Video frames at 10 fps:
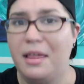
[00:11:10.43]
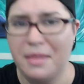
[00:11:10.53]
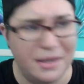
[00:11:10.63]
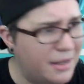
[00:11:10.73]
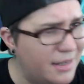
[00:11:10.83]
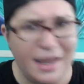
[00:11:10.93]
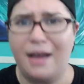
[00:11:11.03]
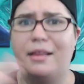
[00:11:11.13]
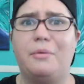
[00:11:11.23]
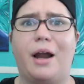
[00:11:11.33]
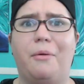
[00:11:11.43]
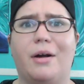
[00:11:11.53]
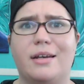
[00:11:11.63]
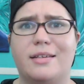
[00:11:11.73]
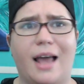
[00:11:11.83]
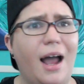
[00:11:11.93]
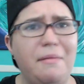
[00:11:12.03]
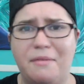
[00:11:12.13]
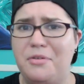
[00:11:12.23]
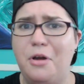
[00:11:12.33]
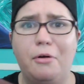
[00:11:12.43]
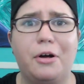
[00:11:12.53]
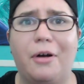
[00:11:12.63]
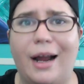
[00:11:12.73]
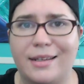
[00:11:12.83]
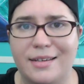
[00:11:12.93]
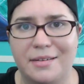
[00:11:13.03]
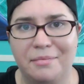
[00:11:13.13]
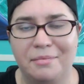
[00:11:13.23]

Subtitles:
that's exactly what I wanted to say. I have no regrets.